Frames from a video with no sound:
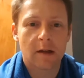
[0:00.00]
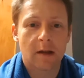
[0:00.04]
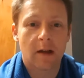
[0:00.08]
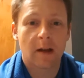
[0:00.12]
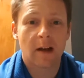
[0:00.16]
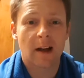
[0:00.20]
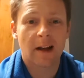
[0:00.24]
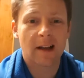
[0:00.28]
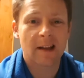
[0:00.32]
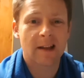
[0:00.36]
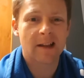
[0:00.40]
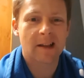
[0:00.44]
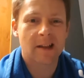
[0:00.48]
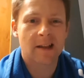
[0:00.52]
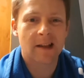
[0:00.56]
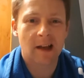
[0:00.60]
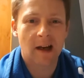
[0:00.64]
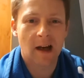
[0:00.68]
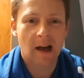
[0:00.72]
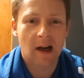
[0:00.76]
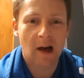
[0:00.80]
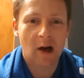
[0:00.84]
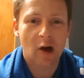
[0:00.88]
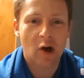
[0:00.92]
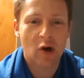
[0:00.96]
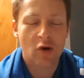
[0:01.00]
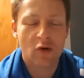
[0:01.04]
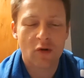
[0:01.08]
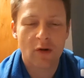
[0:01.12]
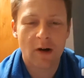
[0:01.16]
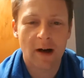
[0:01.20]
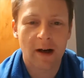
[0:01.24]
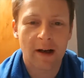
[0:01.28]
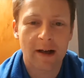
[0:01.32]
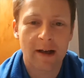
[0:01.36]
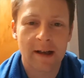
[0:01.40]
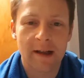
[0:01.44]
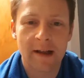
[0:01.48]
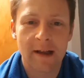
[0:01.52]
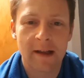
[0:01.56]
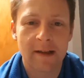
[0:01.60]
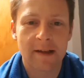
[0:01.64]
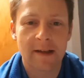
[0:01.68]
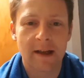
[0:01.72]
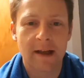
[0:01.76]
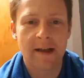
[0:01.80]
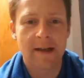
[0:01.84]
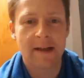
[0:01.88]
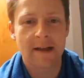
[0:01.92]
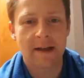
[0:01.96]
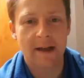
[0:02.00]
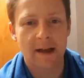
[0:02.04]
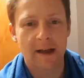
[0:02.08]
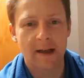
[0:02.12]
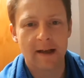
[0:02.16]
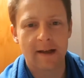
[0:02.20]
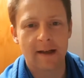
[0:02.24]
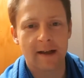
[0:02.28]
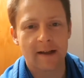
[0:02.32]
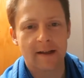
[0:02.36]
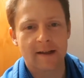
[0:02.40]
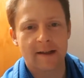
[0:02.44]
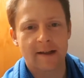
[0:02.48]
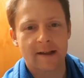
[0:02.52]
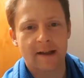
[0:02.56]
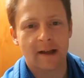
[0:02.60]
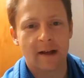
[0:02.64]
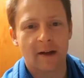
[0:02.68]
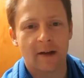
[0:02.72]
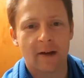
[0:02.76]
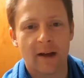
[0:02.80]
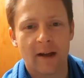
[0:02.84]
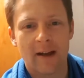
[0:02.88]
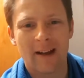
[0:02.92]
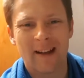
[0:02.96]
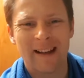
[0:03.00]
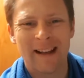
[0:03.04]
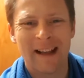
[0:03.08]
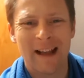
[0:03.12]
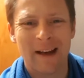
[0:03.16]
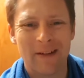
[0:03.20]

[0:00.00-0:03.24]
nice cracking little day today. Nice and sunny out there.